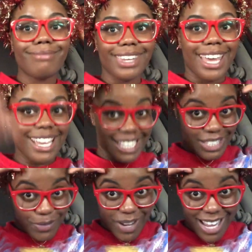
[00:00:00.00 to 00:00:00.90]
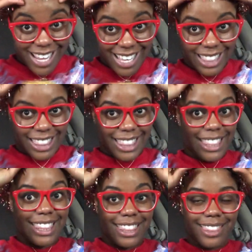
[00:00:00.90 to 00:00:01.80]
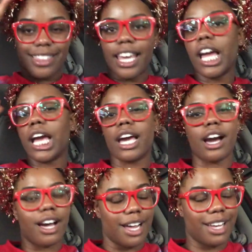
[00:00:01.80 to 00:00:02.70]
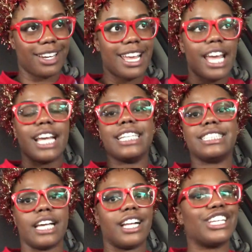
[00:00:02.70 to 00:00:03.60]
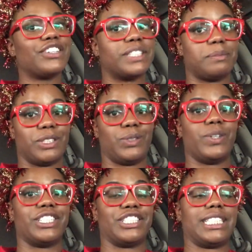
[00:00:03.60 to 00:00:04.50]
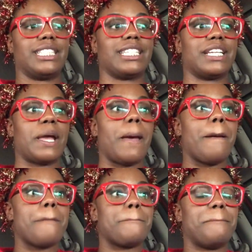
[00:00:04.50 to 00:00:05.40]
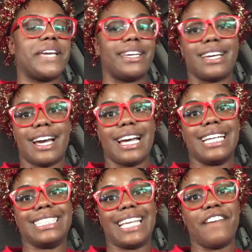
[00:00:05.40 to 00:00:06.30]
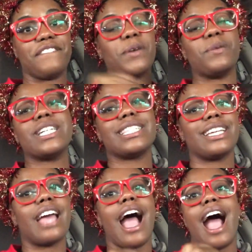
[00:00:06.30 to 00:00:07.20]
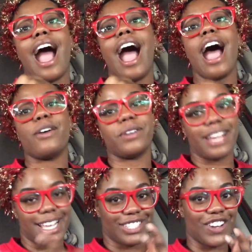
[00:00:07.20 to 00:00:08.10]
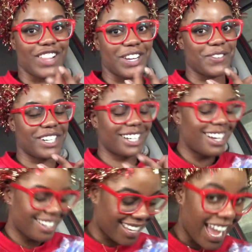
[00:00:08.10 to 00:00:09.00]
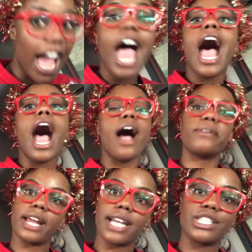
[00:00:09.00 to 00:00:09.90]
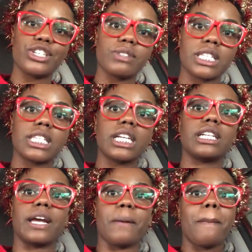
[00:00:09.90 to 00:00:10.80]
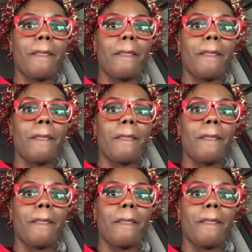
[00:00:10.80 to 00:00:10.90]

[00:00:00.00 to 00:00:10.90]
Hence why, thank God, it's ugly Christmas sweater season. Because if it wasn't, I would have had to call out of work. I would have had to use a sick day.